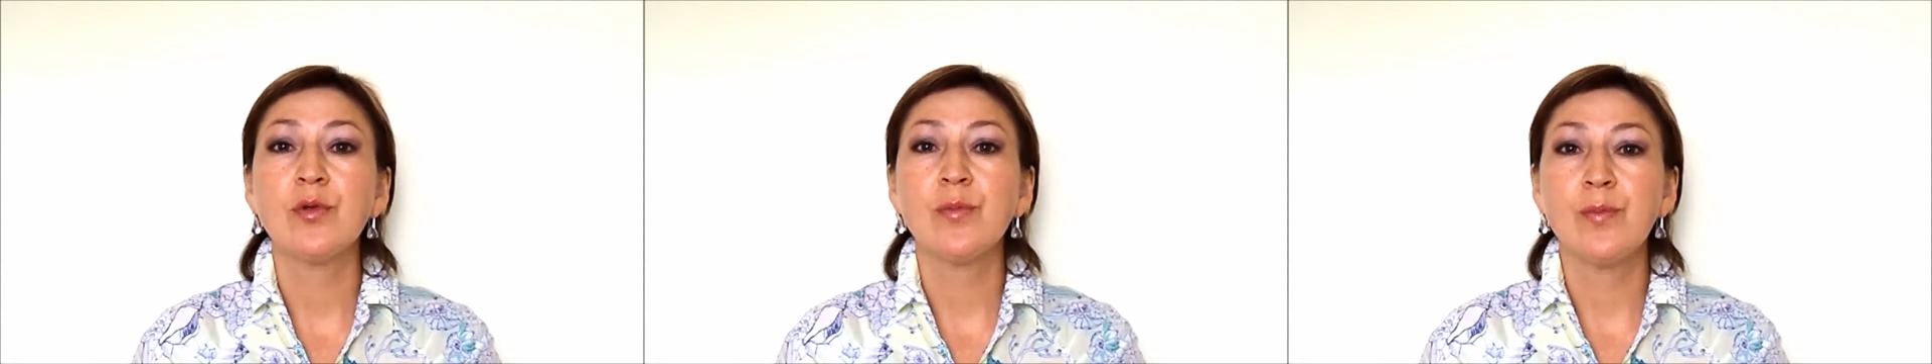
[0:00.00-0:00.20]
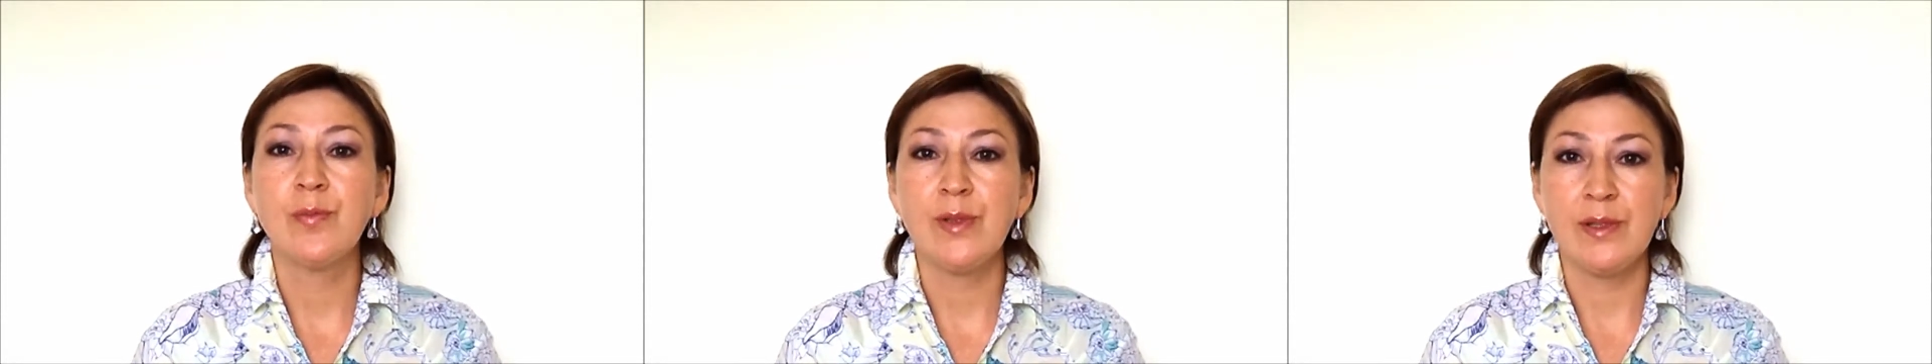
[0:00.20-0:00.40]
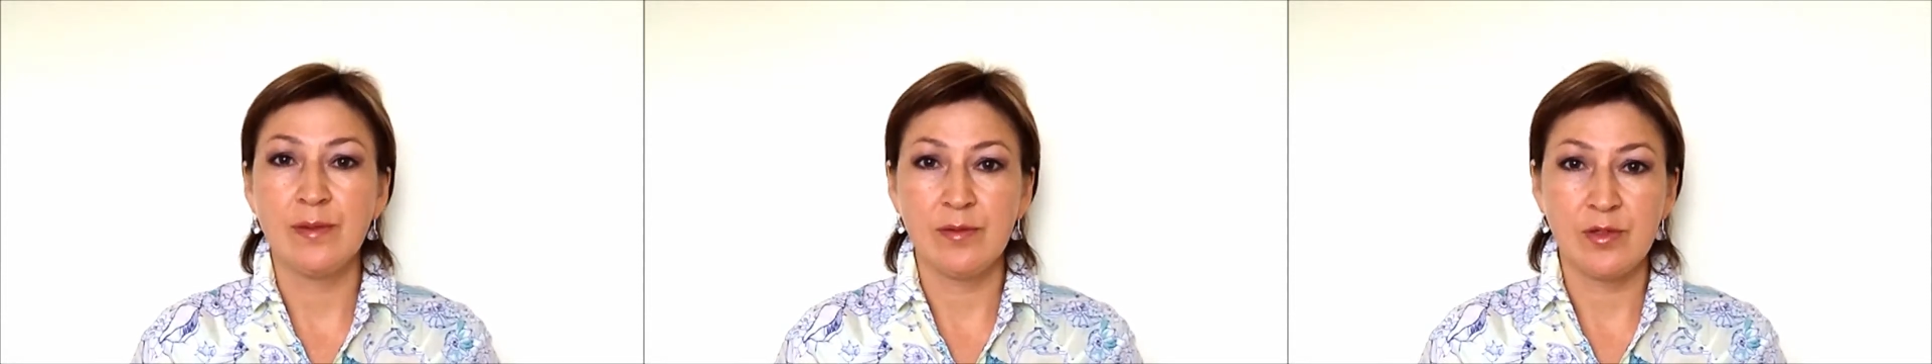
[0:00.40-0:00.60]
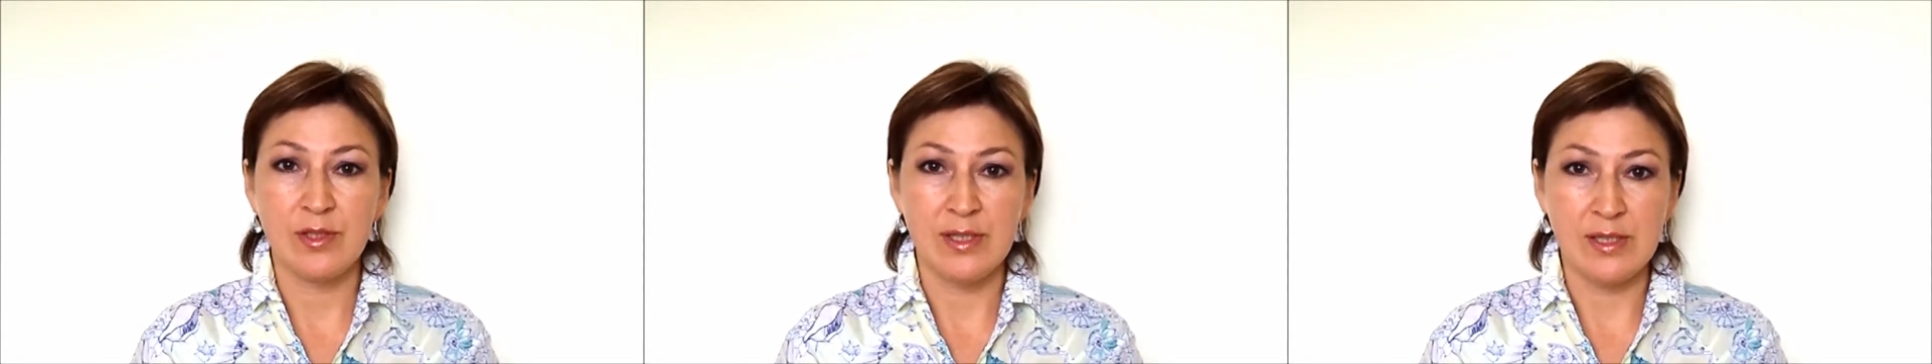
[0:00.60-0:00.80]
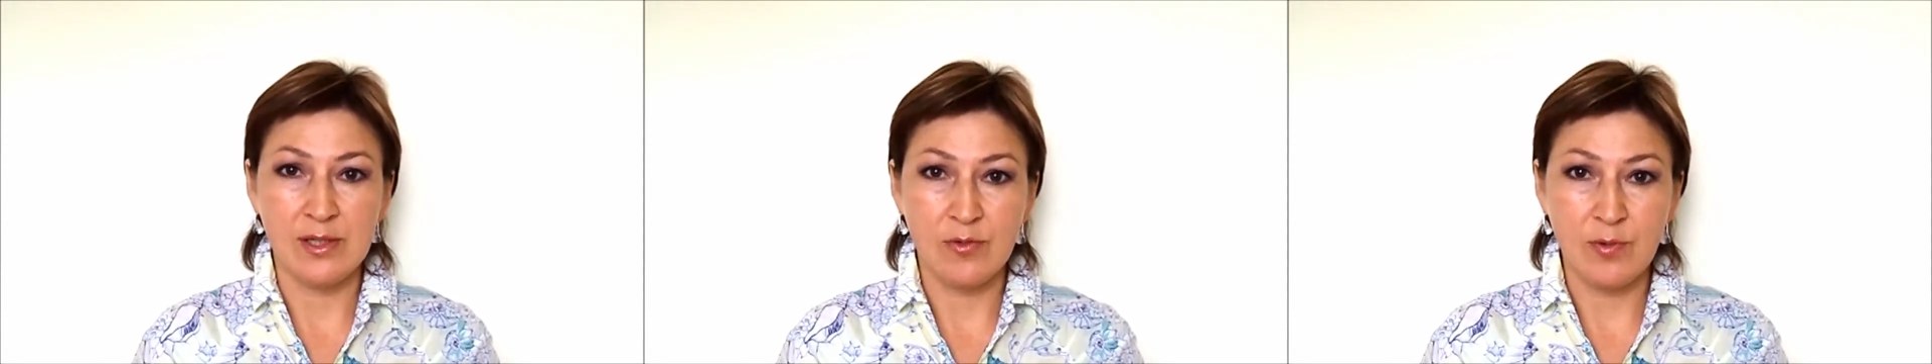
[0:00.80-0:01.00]
to
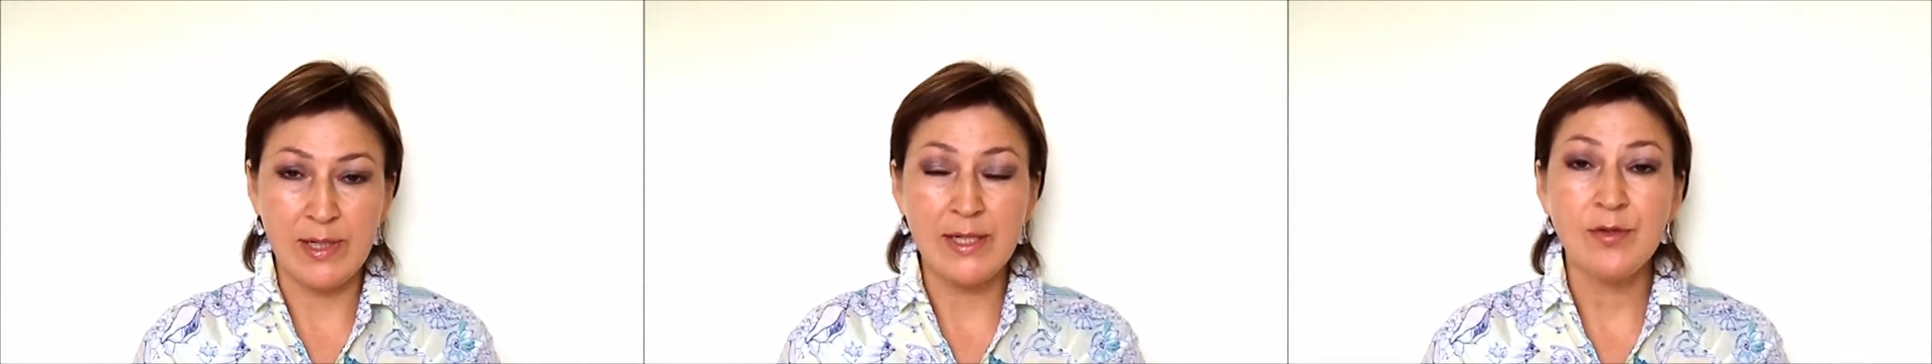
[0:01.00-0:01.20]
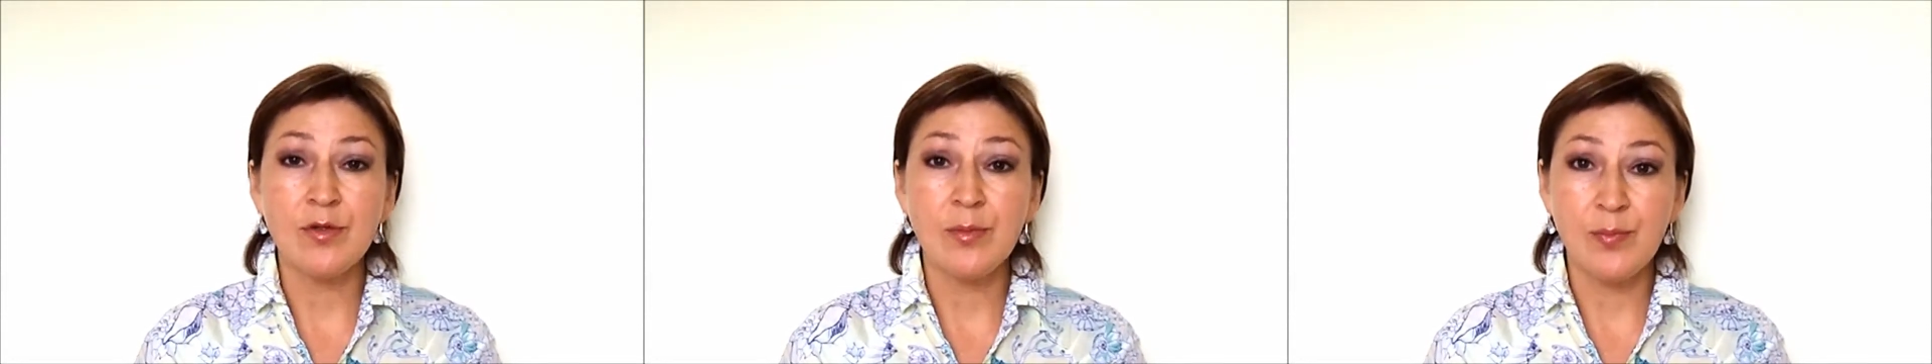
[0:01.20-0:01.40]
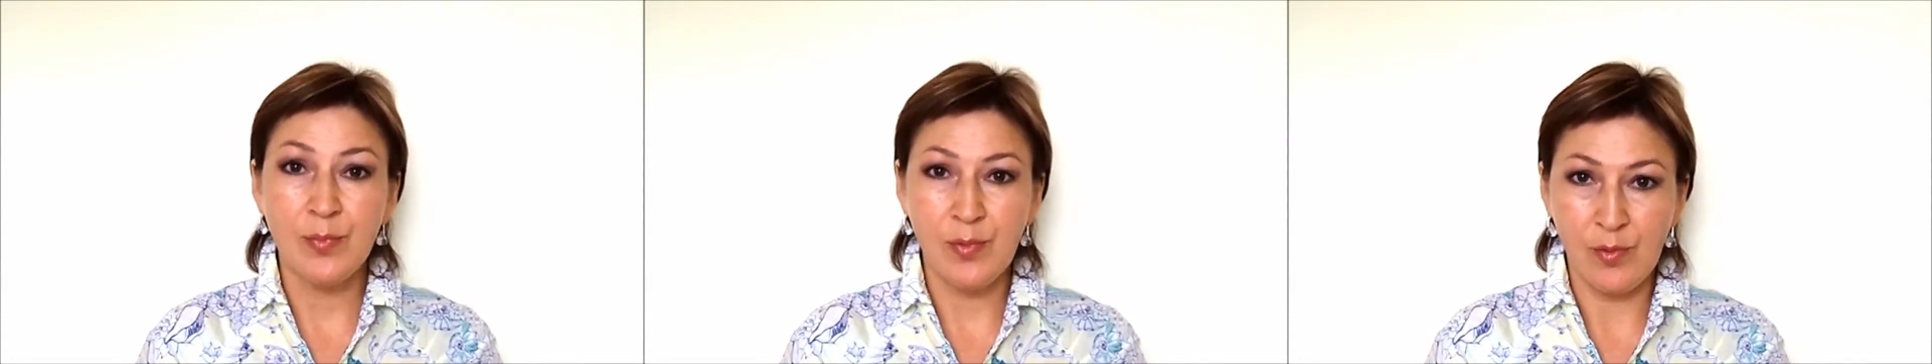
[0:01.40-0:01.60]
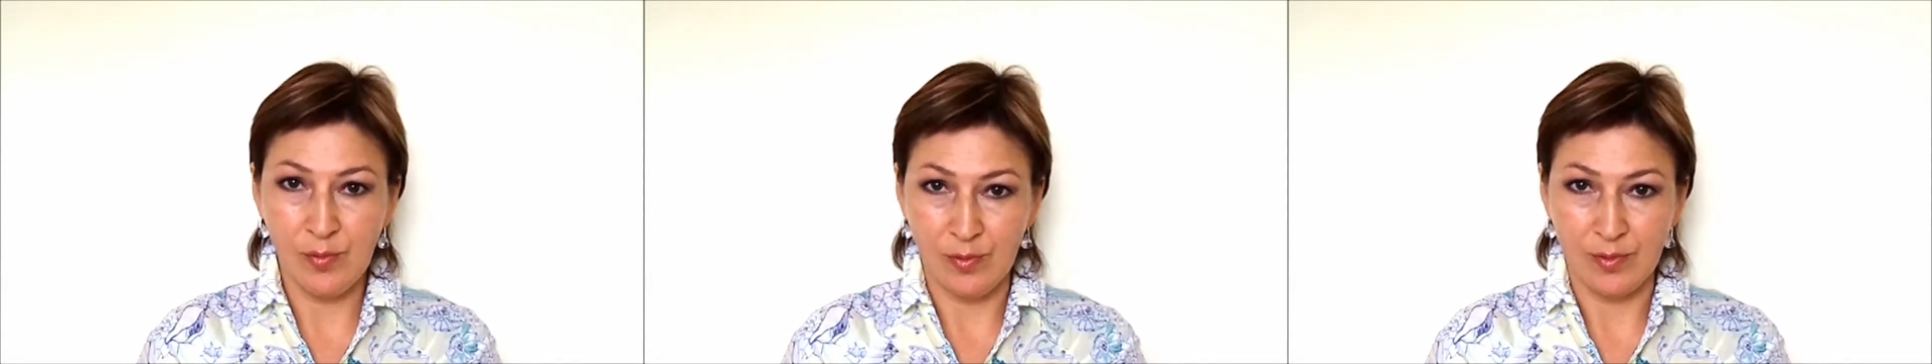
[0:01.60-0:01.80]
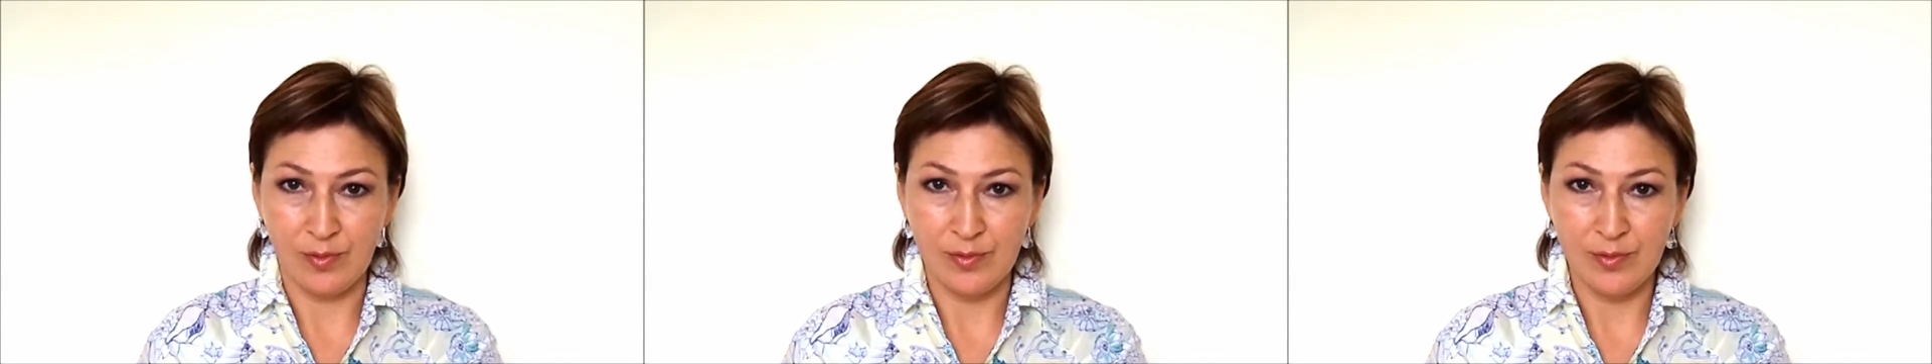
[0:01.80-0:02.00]
build a great
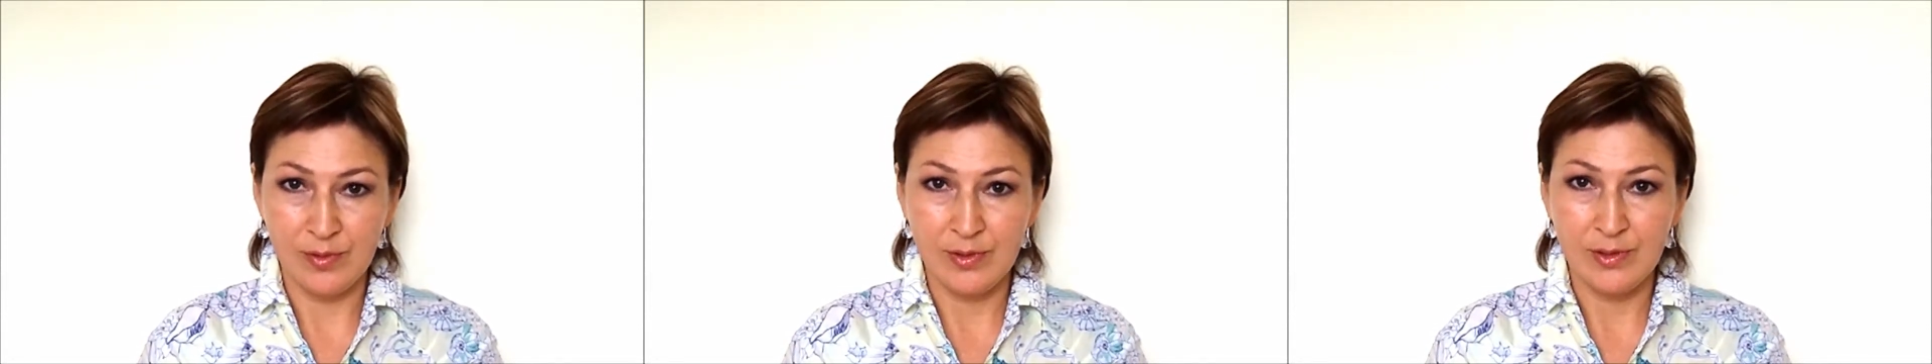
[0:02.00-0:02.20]
rapport